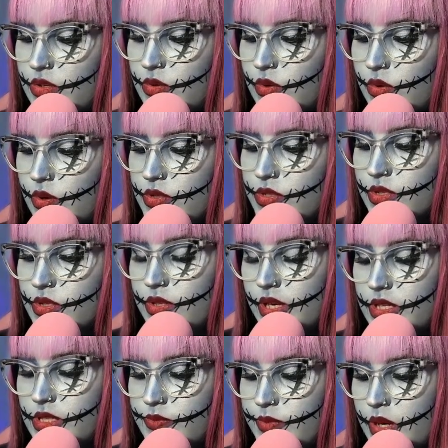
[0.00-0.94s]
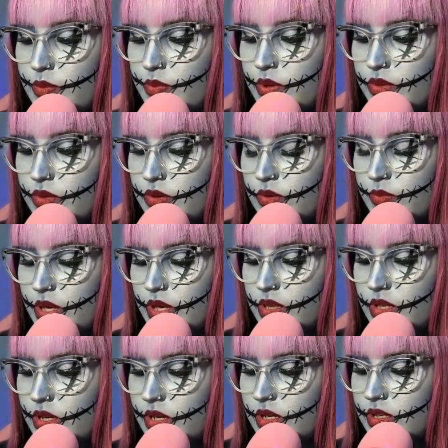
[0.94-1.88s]
who also liked my brother and me a
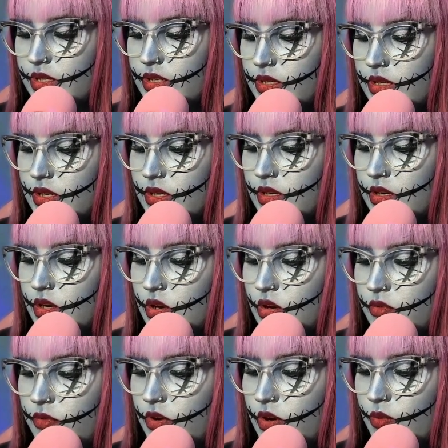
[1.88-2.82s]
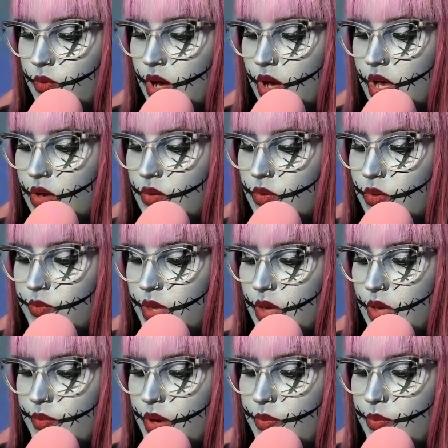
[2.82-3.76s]
lot. For a while, when me
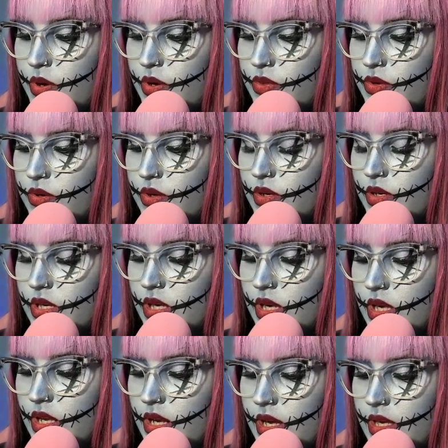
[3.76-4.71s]
and my brother and